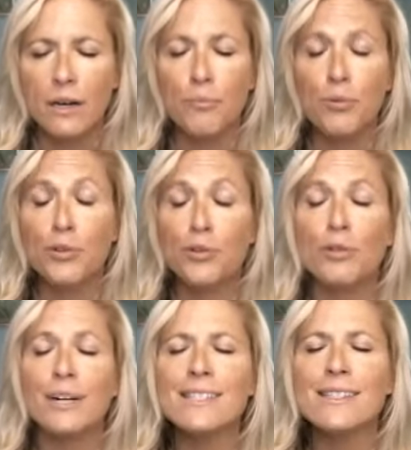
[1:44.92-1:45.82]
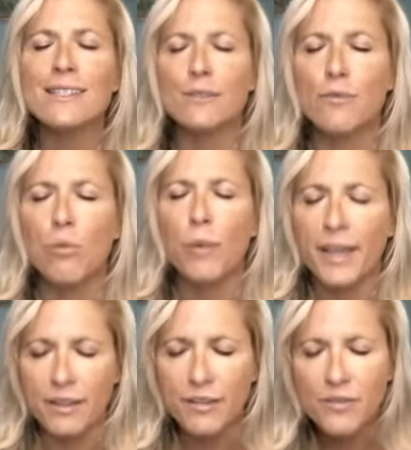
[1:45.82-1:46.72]
progressive
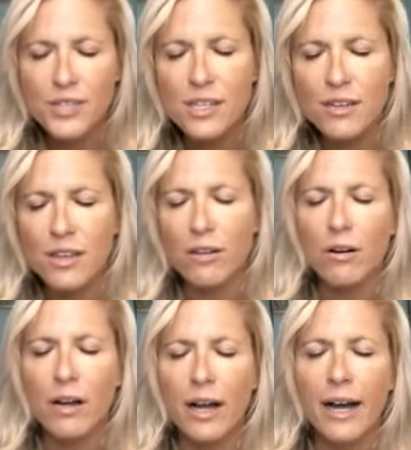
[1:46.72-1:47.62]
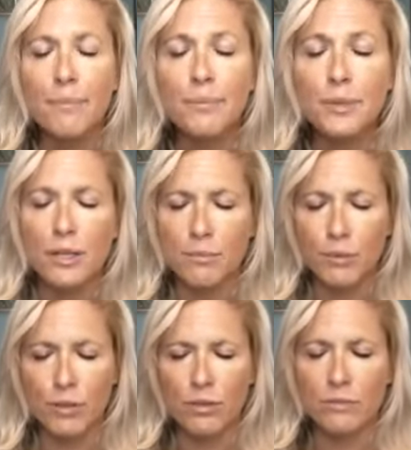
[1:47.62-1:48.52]
waves that are
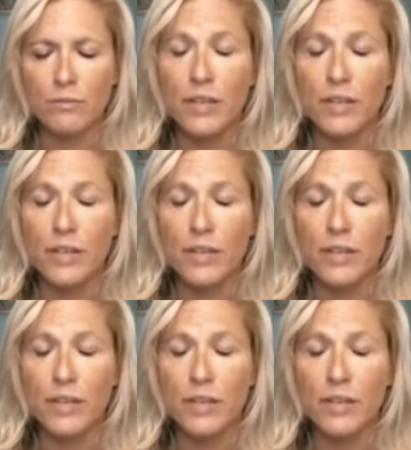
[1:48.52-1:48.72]
applicable,